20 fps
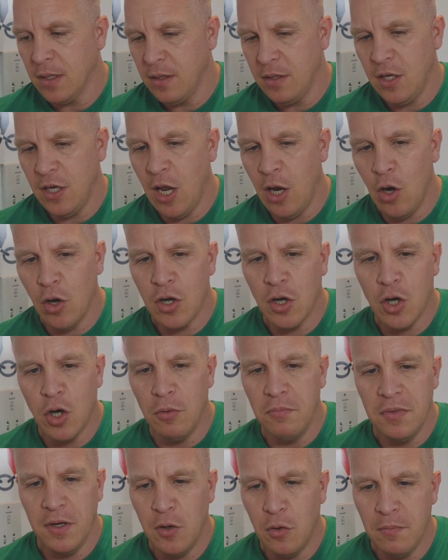you know, like a
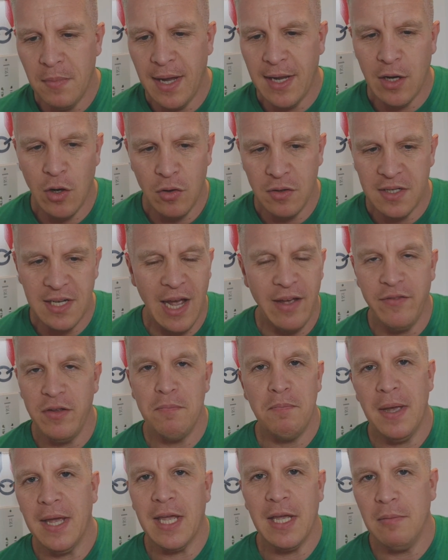company will make like
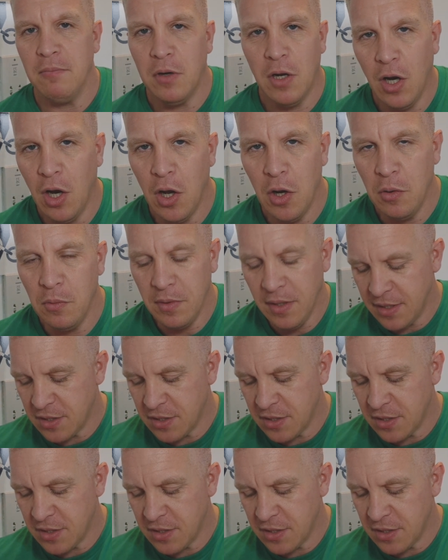David Beckham cologne.